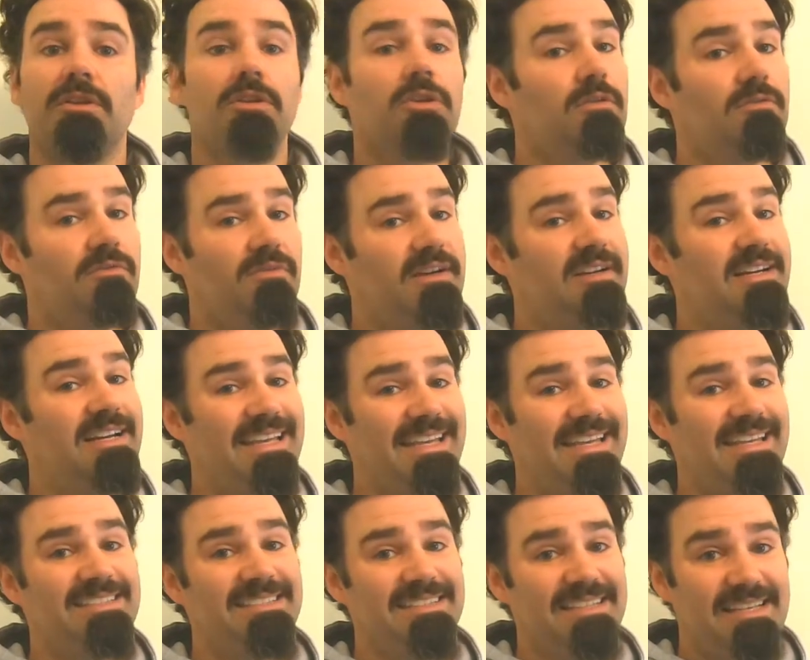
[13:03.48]
could very
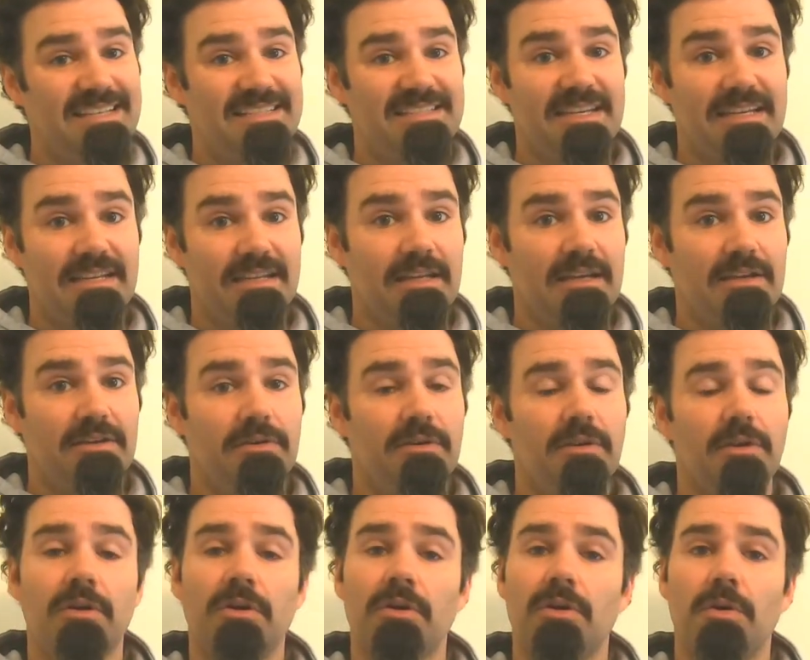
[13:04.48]
easily sit down
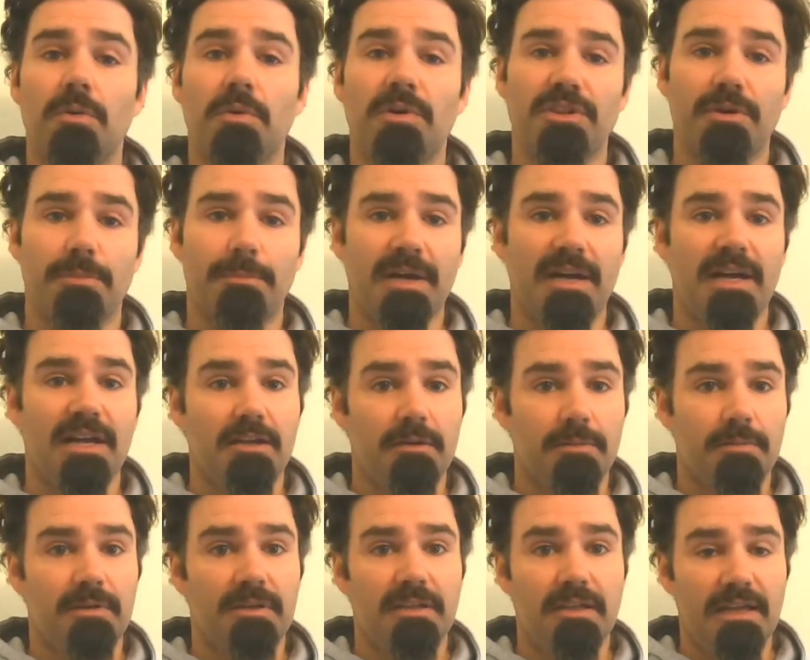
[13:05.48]
with a pack of
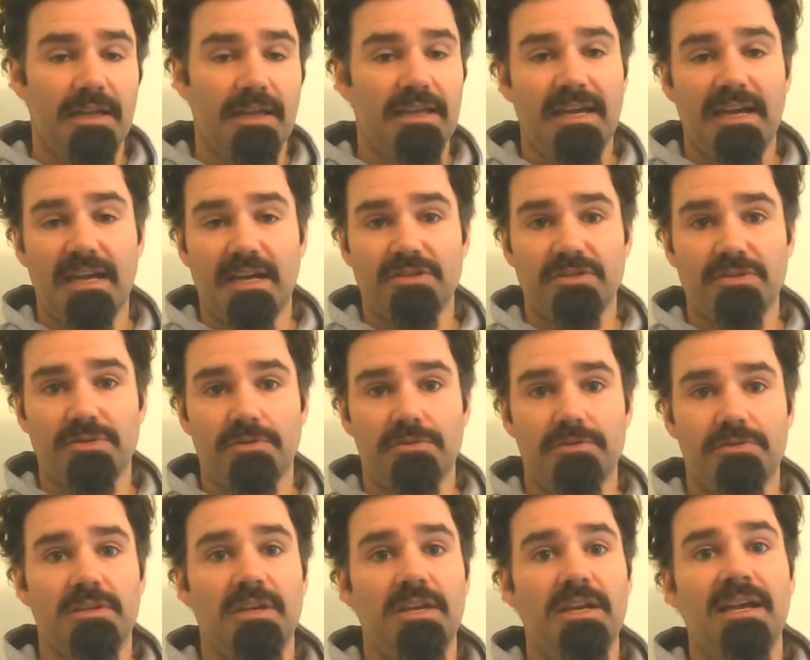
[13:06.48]
cashews
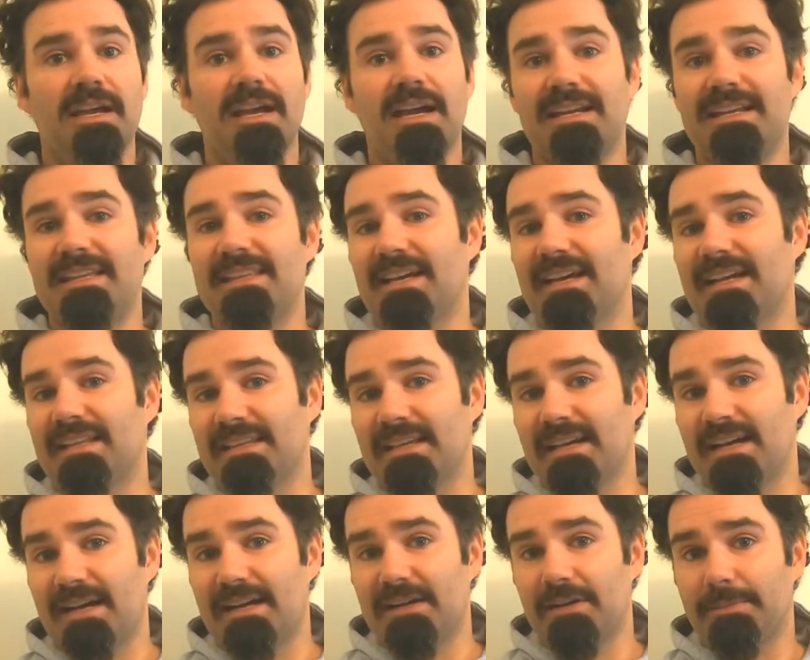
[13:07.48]
and eat that
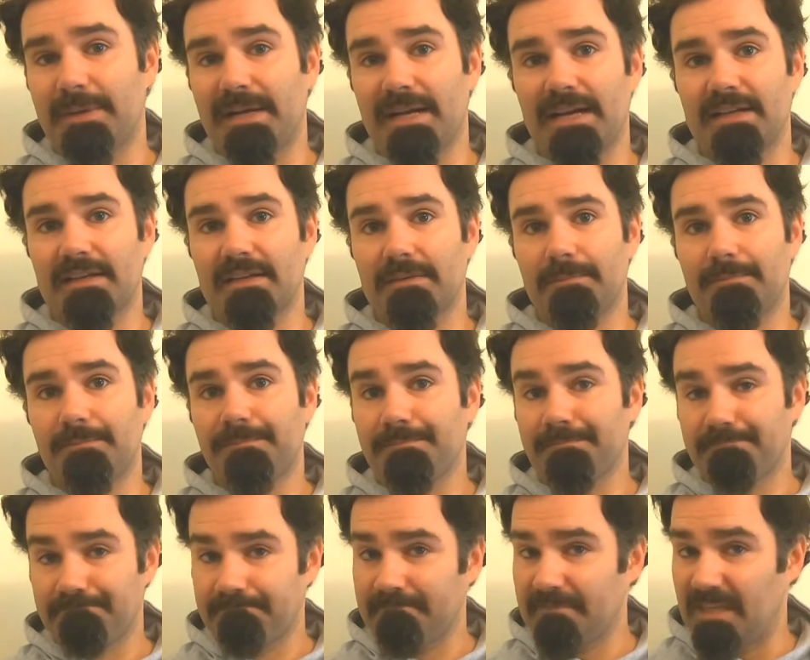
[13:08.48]
entire packet.
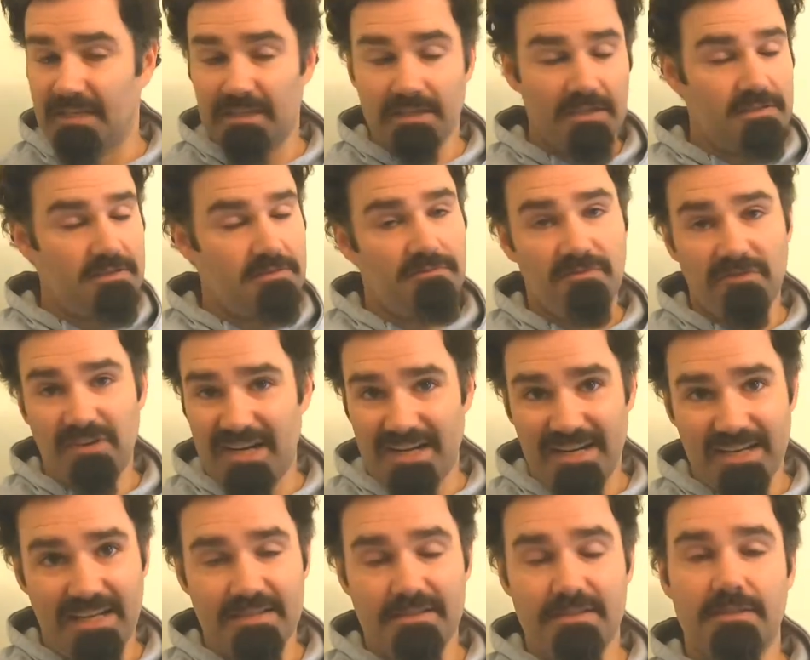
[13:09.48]
Right? It's very
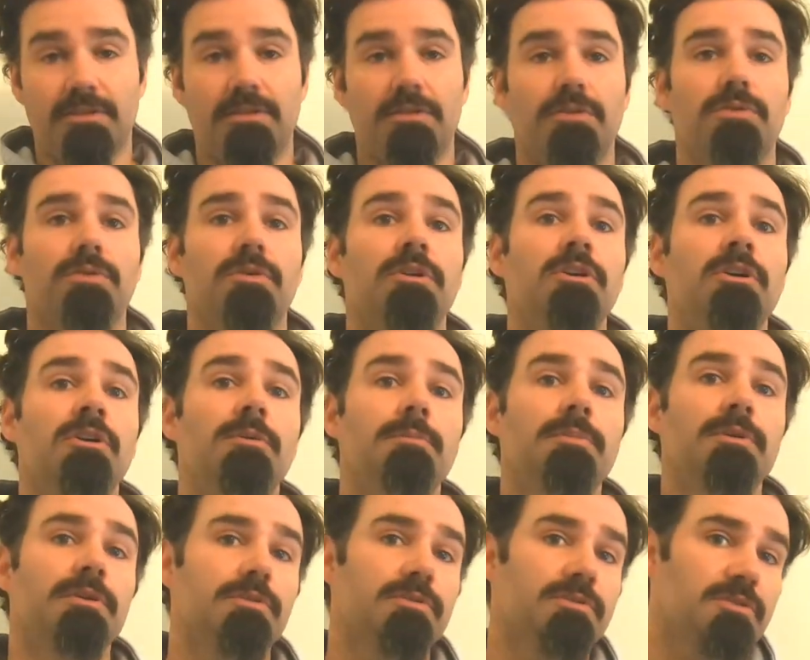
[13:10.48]
easy to do
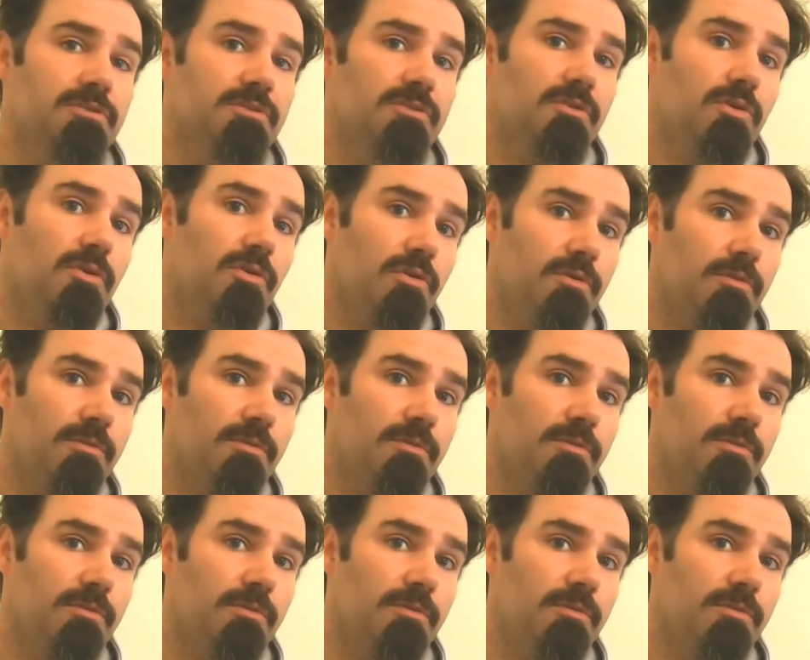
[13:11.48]
because there's not